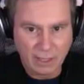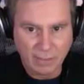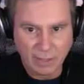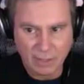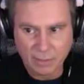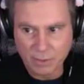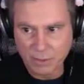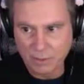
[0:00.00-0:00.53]
I'd
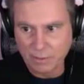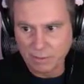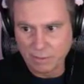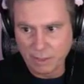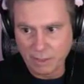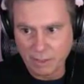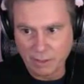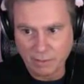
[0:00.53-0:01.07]
make him serve,
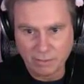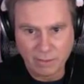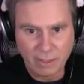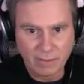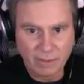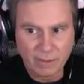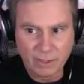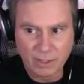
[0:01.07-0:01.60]

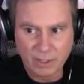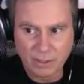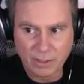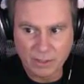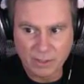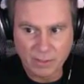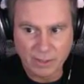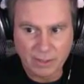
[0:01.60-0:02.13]
5 years, 10 years,
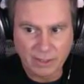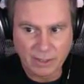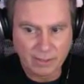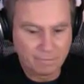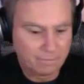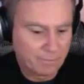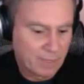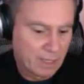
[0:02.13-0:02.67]
something like that.
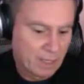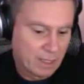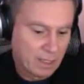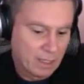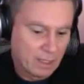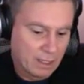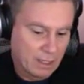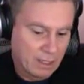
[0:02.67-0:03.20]

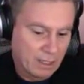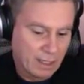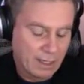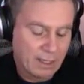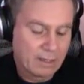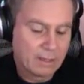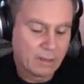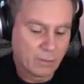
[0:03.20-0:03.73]

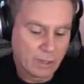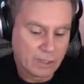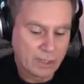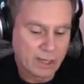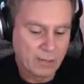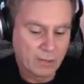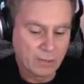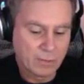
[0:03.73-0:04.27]
The reason
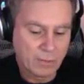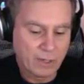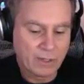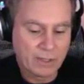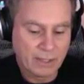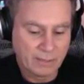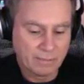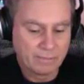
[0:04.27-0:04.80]
I would
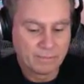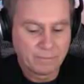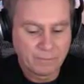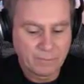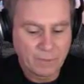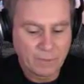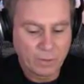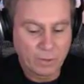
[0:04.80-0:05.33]
pardon him
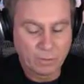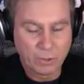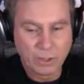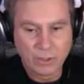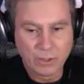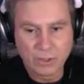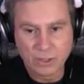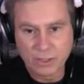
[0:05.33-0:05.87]
or
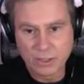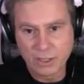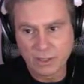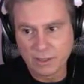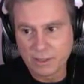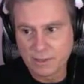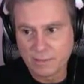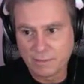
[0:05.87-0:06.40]
reduce his
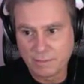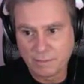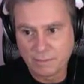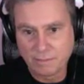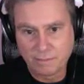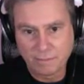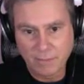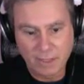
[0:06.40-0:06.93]
sentence
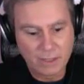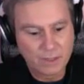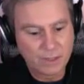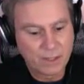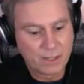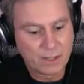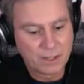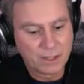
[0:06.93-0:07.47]
is
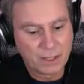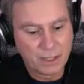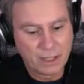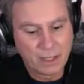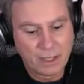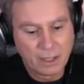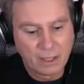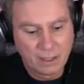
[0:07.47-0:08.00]
this,
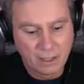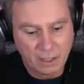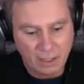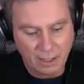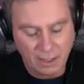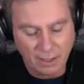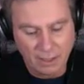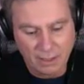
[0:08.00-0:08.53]

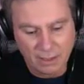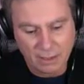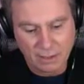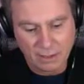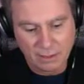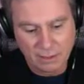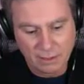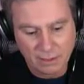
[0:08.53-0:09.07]
and
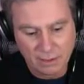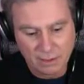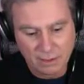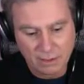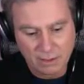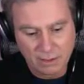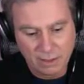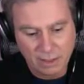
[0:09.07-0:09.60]

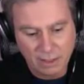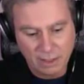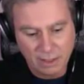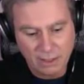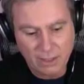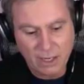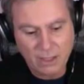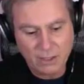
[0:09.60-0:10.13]

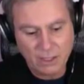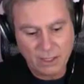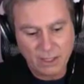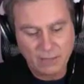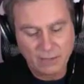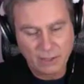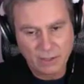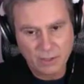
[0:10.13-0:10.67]
it's actually
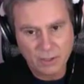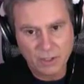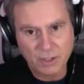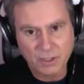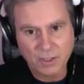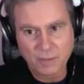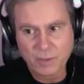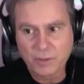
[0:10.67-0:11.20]
kind of an interesting
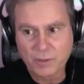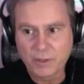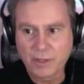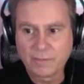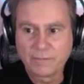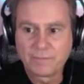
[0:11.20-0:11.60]
symmetry.